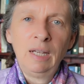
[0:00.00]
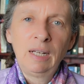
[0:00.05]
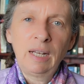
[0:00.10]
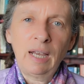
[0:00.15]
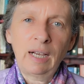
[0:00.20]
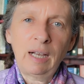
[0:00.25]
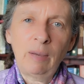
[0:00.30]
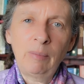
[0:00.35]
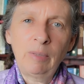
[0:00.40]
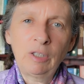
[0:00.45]

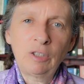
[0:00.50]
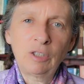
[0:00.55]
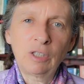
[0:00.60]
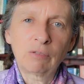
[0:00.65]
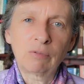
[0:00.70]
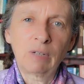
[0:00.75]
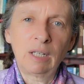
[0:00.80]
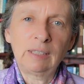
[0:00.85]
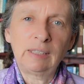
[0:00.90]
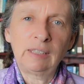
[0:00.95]
Now, coming to
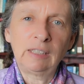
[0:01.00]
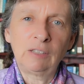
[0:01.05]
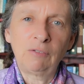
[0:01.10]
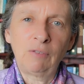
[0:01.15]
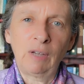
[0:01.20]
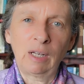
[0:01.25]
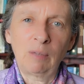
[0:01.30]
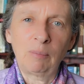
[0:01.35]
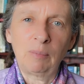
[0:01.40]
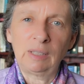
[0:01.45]
the recent
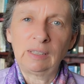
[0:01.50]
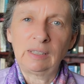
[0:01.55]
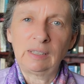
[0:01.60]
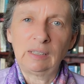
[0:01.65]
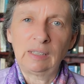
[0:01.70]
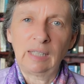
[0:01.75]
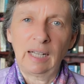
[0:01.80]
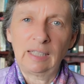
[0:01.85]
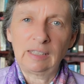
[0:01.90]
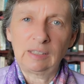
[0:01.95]
developments
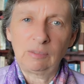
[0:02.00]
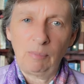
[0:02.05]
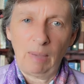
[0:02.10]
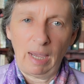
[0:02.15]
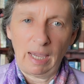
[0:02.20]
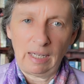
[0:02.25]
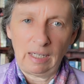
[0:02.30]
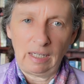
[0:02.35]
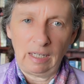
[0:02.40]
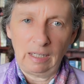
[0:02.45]
in
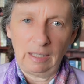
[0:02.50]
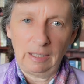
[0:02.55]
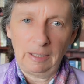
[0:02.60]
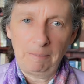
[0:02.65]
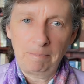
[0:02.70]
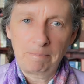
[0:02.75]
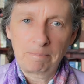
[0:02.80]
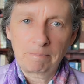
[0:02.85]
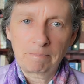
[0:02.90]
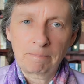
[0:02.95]
Tasmania,
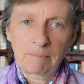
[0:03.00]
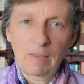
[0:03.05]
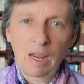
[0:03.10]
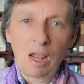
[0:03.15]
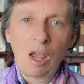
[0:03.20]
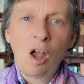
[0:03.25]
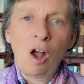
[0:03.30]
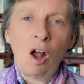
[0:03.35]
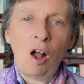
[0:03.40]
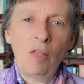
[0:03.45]

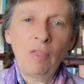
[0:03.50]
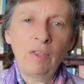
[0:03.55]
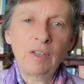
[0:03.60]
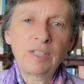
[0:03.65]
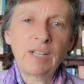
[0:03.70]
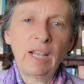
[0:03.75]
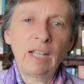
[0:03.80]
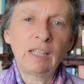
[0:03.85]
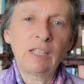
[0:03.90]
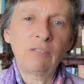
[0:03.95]
on the
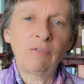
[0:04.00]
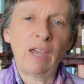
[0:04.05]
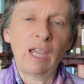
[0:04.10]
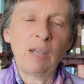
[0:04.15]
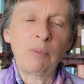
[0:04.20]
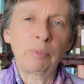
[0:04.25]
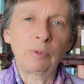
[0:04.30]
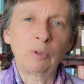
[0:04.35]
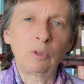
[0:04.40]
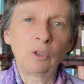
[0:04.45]
10th of
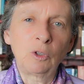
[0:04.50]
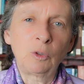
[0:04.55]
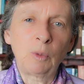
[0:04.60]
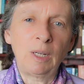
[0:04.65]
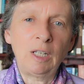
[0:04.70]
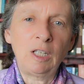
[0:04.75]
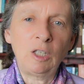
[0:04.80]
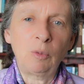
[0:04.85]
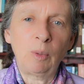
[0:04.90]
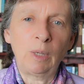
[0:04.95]
April
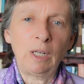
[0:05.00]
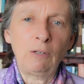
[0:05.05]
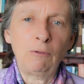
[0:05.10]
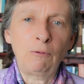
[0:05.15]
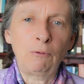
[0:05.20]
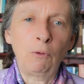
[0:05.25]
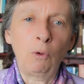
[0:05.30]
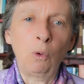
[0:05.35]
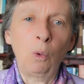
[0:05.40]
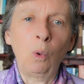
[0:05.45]

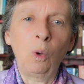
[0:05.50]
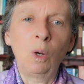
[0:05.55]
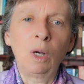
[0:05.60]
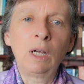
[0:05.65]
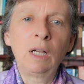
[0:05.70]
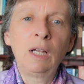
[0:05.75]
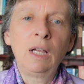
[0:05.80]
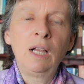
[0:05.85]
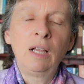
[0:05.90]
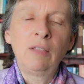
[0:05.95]

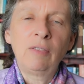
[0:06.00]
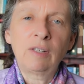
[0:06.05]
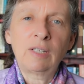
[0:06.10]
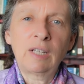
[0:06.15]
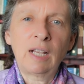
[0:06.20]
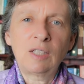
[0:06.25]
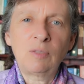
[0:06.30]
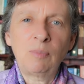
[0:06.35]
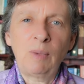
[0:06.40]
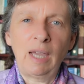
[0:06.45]
2024, the
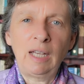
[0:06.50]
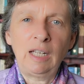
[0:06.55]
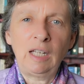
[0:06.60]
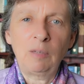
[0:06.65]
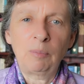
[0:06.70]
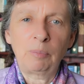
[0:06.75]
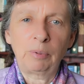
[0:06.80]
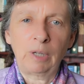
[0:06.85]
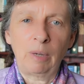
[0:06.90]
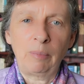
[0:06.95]

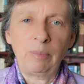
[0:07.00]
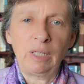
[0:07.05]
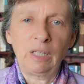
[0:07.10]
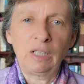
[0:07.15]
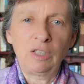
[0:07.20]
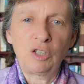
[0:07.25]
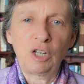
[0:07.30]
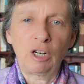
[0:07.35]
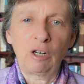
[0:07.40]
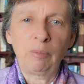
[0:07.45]
Tasmanian
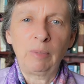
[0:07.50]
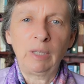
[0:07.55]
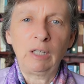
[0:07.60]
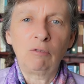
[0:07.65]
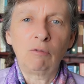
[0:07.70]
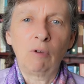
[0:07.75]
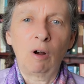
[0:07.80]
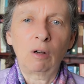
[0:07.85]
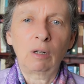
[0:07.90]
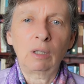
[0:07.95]
Premier, Jacqui
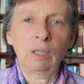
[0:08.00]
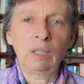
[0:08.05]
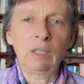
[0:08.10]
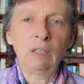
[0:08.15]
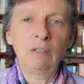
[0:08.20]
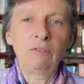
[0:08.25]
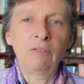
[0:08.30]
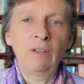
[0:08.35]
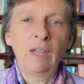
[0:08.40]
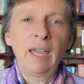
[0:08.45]

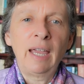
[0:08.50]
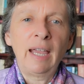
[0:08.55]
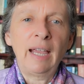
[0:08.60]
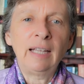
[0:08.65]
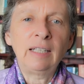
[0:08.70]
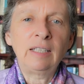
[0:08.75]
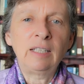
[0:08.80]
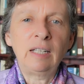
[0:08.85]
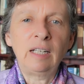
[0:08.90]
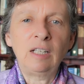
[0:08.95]
Lambie,
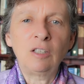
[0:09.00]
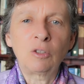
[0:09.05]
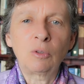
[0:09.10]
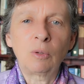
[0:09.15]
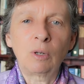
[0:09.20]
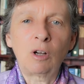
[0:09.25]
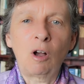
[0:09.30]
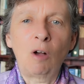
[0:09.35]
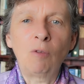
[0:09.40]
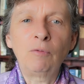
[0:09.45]
entered into
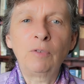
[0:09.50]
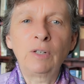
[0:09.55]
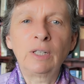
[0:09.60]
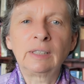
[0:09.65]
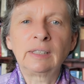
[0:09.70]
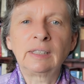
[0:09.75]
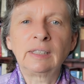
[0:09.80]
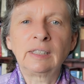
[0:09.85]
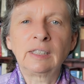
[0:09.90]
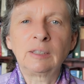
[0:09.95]
a
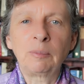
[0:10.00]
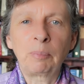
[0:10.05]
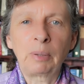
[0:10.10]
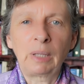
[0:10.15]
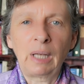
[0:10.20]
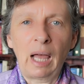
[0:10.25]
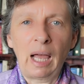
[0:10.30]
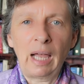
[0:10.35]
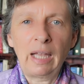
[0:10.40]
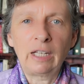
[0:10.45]
confidence and
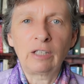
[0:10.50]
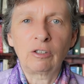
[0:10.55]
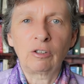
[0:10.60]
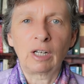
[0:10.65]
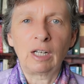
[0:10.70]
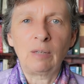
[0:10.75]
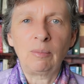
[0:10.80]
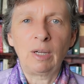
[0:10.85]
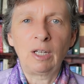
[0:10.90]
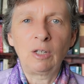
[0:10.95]
supply
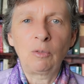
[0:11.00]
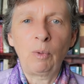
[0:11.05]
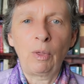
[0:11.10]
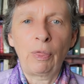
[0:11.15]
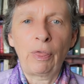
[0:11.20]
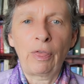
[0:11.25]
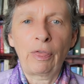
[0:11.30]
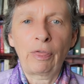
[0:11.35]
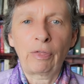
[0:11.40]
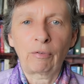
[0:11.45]
agreement
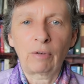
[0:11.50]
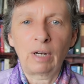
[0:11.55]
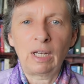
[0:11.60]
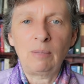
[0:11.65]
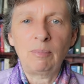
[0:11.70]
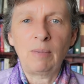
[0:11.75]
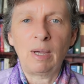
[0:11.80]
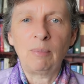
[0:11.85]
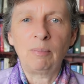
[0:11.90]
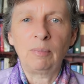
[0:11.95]
with the
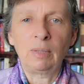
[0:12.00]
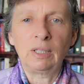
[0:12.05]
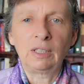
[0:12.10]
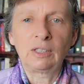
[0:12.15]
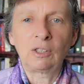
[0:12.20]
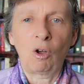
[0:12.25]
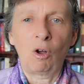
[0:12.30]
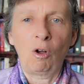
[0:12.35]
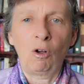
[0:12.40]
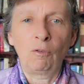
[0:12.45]
three
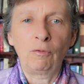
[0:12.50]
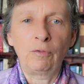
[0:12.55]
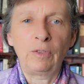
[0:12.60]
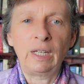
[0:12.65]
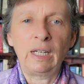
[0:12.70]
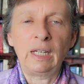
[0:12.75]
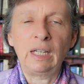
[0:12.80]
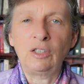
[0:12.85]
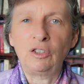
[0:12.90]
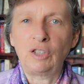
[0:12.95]
members of
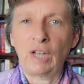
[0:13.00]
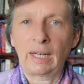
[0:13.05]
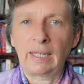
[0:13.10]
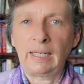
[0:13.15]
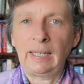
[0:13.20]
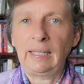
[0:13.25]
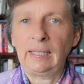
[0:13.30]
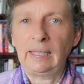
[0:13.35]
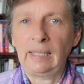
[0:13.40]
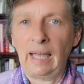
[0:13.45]
the
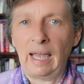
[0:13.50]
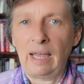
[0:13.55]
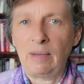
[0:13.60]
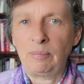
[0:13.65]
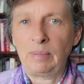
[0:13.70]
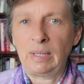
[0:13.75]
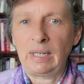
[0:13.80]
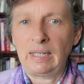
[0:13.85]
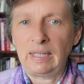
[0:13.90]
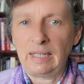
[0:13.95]
Jacqui
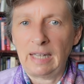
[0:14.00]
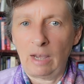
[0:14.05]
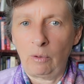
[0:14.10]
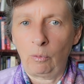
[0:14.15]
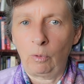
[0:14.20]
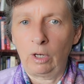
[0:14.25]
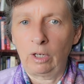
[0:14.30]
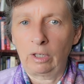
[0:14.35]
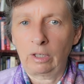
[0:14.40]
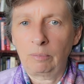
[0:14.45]
Lambie
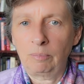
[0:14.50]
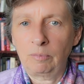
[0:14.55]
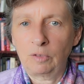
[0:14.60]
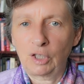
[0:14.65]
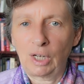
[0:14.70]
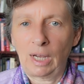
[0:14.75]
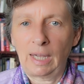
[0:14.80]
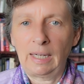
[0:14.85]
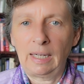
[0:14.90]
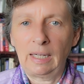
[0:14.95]
Network,
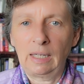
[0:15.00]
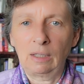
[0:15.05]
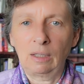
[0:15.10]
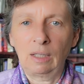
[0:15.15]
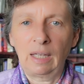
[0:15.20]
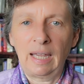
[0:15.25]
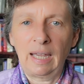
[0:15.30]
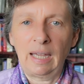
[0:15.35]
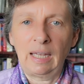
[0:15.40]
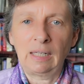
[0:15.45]

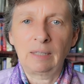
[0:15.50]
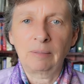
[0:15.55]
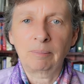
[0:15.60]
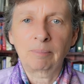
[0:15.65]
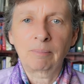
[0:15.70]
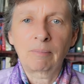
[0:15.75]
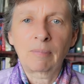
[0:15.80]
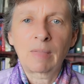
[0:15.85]
JLN.